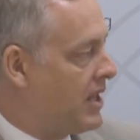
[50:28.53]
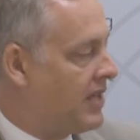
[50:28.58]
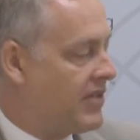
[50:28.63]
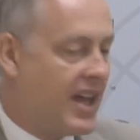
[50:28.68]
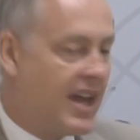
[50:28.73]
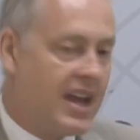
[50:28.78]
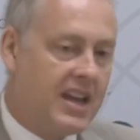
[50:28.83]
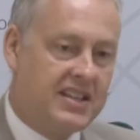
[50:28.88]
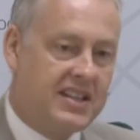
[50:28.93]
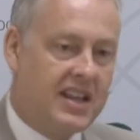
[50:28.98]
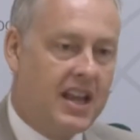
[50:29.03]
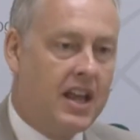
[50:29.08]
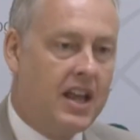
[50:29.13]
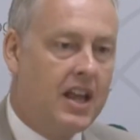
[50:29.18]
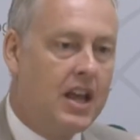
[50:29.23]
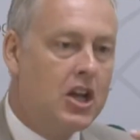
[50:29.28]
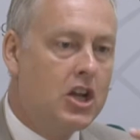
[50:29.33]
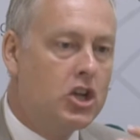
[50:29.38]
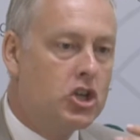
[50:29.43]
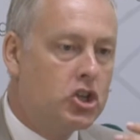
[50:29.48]
That is a
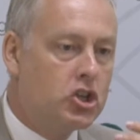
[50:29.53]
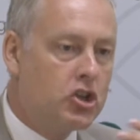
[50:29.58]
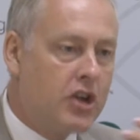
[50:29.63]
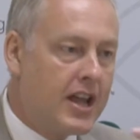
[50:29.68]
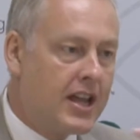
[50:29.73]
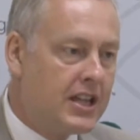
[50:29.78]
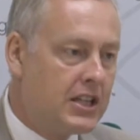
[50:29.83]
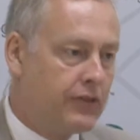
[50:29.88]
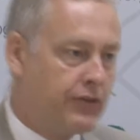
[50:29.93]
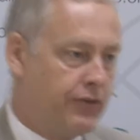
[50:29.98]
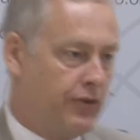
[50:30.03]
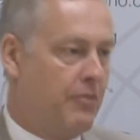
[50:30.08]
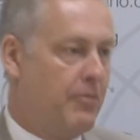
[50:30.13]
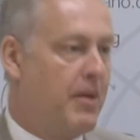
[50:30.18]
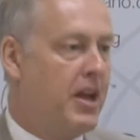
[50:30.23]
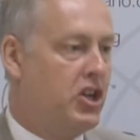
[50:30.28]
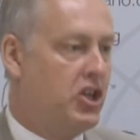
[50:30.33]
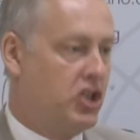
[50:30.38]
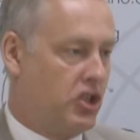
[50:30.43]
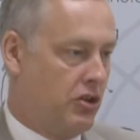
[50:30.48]

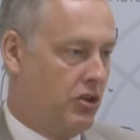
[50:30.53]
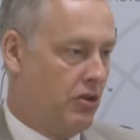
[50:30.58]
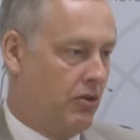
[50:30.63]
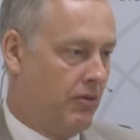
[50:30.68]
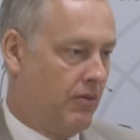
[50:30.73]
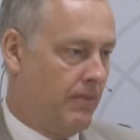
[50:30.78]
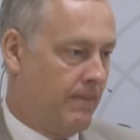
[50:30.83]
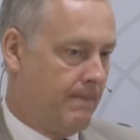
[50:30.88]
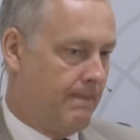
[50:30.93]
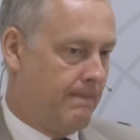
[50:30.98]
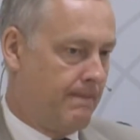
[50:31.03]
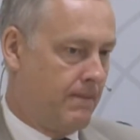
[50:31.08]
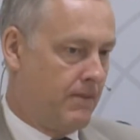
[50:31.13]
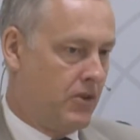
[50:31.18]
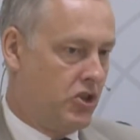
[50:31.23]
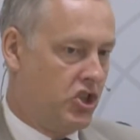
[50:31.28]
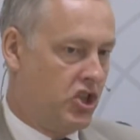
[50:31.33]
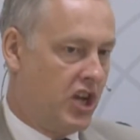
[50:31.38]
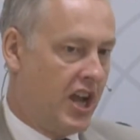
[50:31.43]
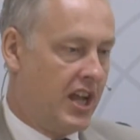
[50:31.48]
transformational
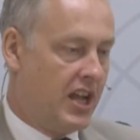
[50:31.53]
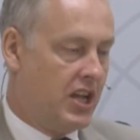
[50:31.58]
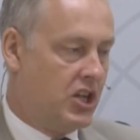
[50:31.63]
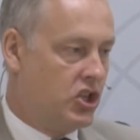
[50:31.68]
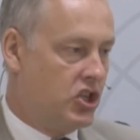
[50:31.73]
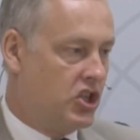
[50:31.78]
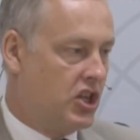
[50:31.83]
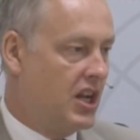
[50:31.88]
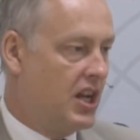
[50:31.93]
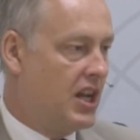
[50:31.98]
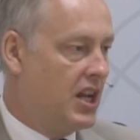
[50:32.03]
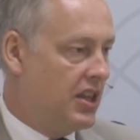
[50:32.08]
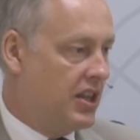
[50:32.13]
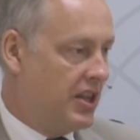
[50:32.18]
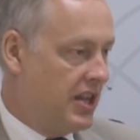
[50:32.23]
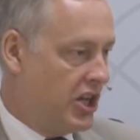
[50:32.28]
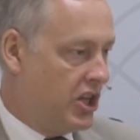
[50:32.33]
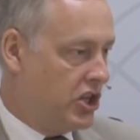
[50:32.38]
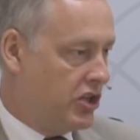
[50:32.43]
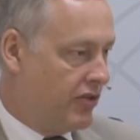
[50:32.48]
change in
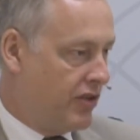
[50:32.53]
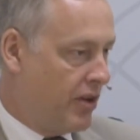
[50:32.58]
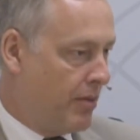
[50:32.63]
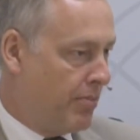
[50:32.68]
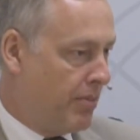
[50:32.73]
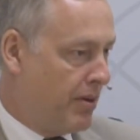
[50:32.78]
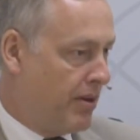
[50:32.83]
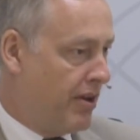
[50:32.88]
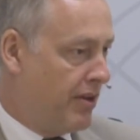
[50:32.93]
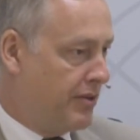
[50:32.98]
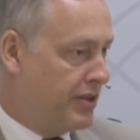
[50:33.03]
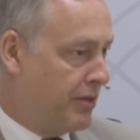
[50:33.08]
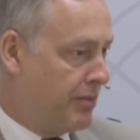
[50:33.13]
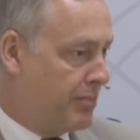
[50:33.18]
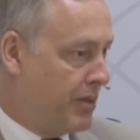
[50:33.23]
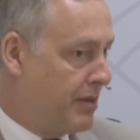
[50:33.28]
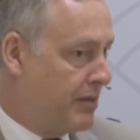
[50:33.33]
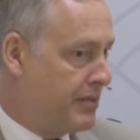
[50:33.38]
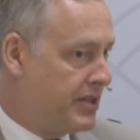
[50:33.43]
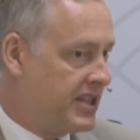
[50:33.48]
the nature of
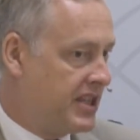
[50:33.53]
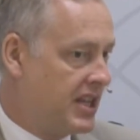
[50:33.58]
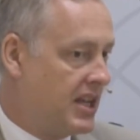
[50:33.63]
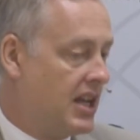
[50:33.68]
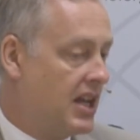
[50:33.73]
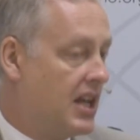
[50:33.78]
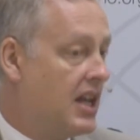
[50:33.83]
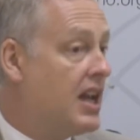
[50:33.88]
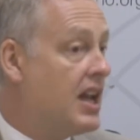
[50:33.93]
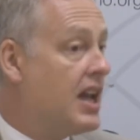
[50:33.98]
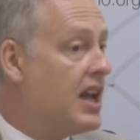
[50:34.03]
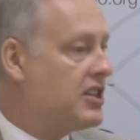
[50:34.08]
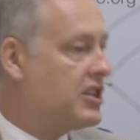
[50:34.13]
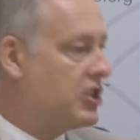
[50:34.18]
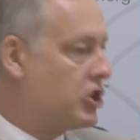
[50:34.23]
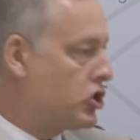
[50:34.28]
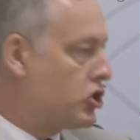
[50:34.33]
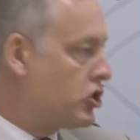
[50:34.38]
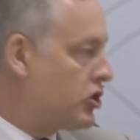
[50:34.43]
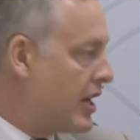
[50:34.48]
diplomacy. It's
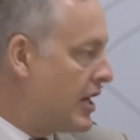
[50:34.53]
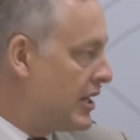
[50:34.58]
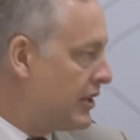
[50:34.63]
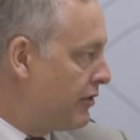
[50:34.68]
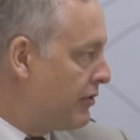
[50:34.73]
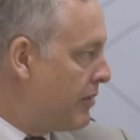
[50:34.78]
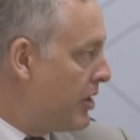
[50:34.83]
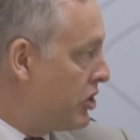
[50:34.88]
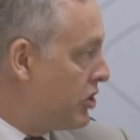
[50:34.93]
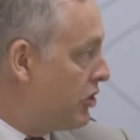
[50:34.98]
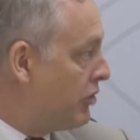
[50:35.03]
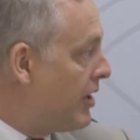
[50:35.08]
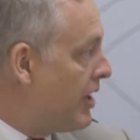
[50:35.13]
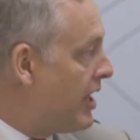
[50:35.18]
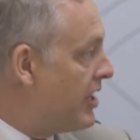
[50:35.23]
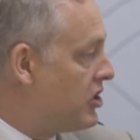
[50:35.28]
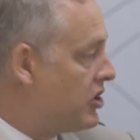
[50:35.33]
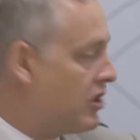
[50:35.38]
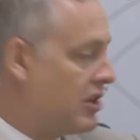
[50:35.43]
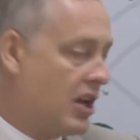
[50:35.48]
a
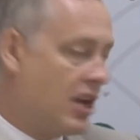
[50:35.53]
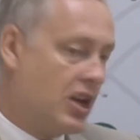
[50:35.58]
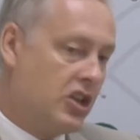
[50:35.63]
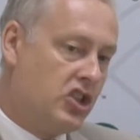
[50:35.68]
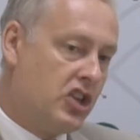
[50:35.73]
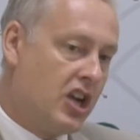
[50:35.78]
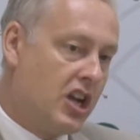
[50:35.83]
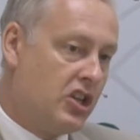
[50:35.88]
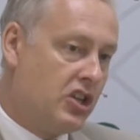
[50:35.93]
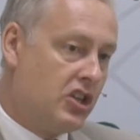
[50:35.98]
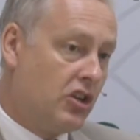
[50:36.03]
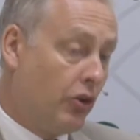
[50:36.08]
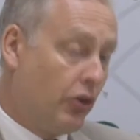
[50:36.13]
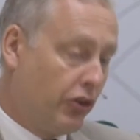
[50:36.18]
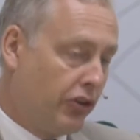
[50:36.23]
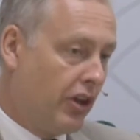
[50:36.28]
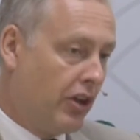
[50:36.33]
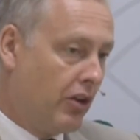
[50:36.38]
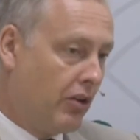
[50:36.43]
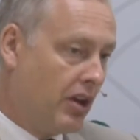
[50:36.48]
transformational change
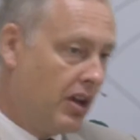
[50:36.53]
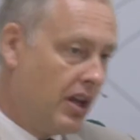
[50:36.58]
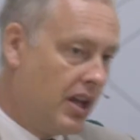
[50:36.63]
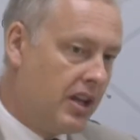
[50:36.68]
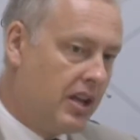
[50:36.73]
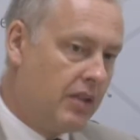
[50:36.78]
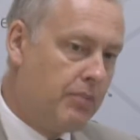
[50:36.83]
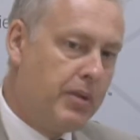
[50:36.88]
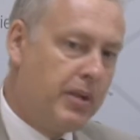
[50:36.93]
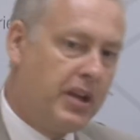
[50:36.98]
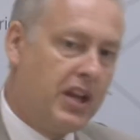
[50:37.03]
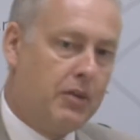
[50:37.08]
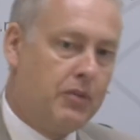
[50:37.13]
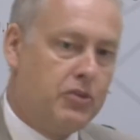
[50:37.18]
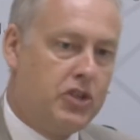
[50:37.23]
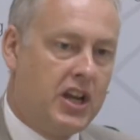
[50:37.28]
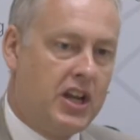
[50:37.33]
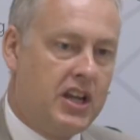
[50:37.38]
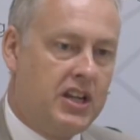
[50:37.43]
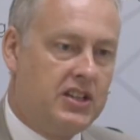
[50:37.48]
also, picking up
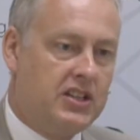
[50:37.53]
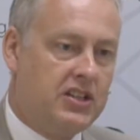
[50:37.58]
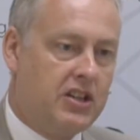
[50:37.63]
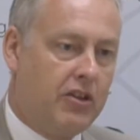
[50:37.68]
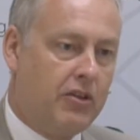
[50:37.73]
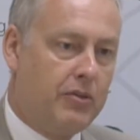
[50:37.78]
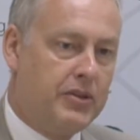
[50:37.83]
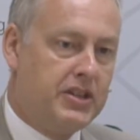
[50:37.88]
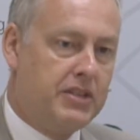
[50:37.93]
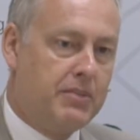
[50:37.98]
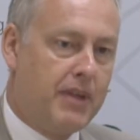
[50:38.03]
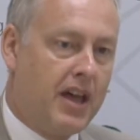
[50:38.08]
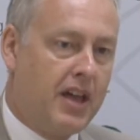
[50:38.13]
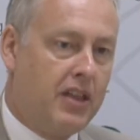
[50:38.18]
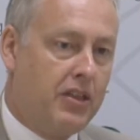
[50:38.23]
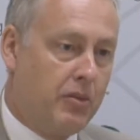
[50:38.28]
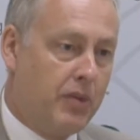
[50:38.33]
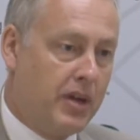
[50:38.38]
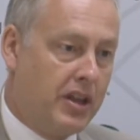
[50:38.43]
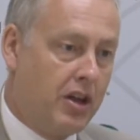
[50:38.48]
Jane's comments
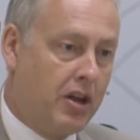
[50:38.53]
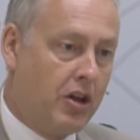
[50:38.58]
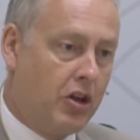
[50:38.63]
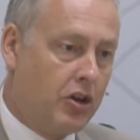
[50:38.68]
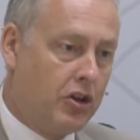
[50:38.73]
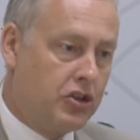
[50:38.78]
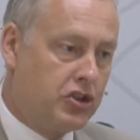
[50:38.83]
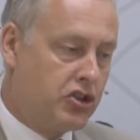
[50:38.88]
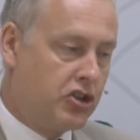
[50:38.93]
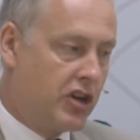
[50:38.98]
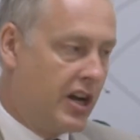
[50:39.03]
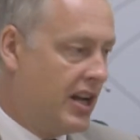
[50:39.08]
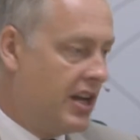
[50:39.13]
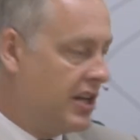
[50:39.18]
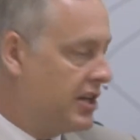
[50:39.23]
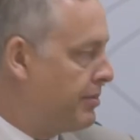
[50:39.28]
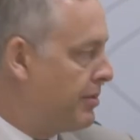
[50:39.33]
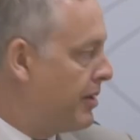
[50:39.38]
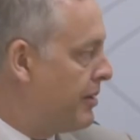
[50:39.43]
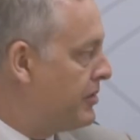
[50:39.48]
about the way that
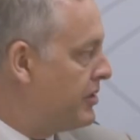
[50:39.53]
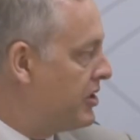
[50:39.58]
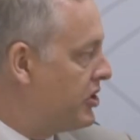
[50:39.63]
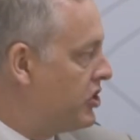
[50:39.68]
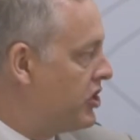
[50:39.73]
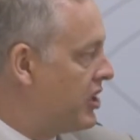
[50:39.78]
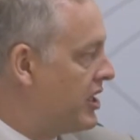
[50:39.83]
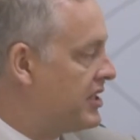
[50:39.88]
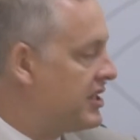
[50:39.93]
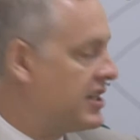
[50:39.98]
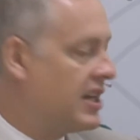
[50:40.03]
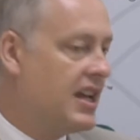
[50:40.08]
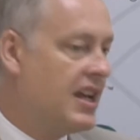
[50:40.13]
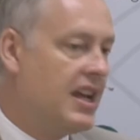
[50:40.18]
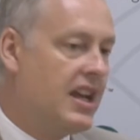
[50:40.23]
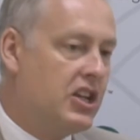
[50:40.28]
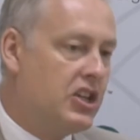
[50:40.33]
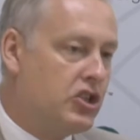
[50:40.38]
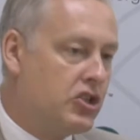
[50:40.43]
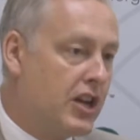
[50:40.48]
Australian diplomacy has changed,
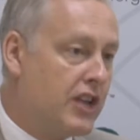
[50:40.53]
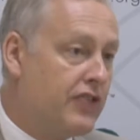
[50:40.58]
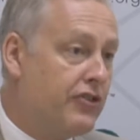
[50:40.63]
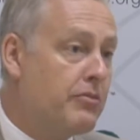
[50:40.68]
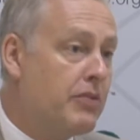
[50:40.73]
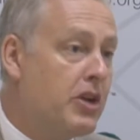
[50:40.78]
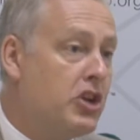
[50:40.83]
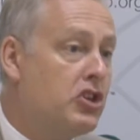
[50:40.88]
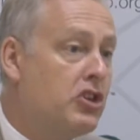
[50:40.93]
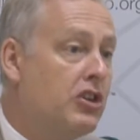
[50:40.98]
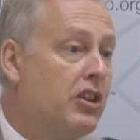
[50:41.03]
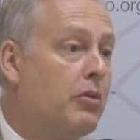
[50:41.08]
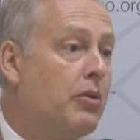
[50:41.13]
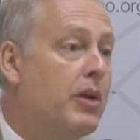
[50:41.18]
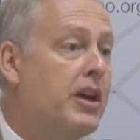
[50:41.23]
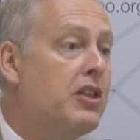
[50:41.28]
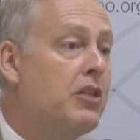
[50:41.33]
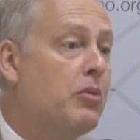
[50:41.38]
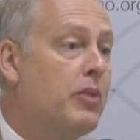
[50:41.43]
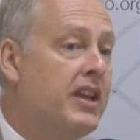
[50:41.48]
it's transformational in the
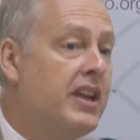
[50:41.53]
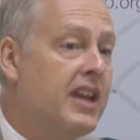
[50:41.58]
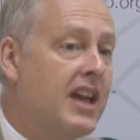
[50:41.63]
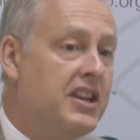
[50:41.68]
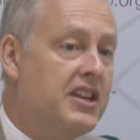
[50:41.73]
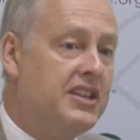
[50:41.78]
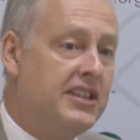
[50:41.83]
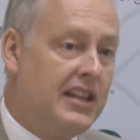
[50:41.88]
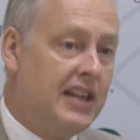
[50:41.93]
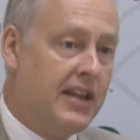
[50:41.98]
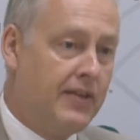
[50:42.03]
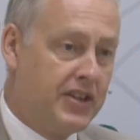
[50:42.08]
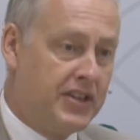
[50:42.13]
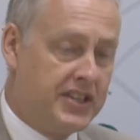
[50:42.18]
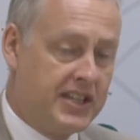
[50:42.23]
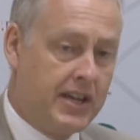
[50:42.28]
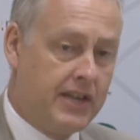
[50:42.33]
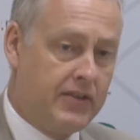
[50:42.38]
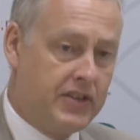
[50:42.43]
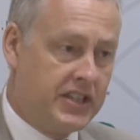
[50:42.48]
way that we can deliver
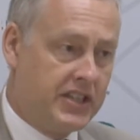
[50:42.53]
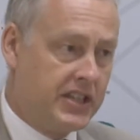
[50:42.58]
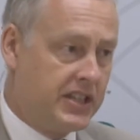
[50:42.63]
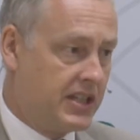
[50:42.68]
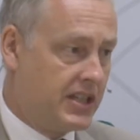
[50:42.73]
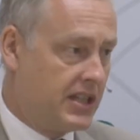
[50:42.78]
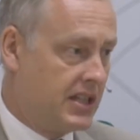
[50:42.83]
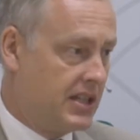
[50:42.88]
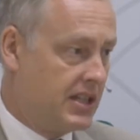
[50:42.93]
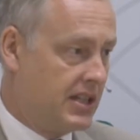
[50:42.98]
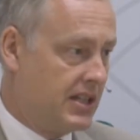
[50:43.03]
services.